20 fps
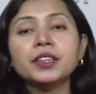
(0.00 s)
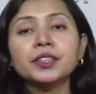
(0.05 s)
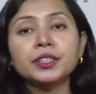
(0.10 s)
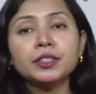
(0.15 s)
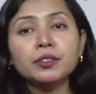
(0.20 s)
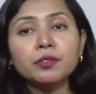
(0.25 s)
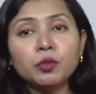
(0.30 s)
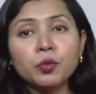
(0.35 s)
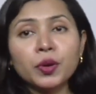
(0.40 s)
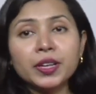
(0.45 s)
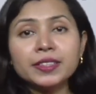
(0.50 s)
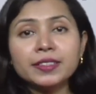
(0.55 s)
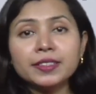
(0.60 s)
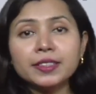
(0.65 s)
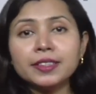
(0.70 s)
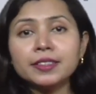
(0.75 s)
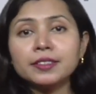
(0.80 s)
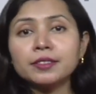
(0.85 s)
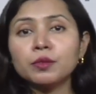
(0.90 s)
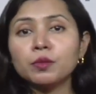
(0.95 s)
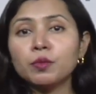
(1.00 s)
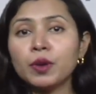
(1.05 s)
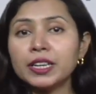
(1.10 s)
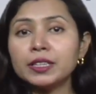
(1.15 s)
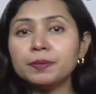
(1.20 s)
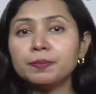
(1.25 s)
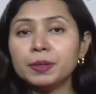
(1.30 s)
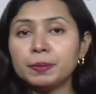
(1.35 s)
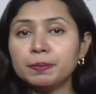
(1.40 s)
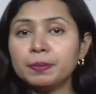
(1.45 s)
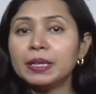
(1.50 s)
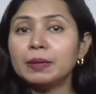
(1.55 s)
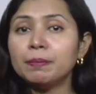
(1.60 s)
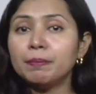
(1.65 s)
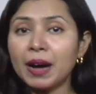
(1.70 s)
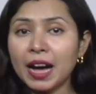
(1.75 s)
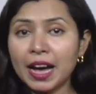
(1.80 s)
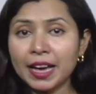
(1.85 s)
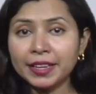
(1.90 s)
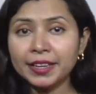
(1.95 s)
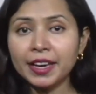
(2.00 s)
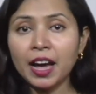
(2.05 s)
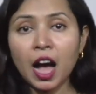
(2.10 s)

influences what people buy,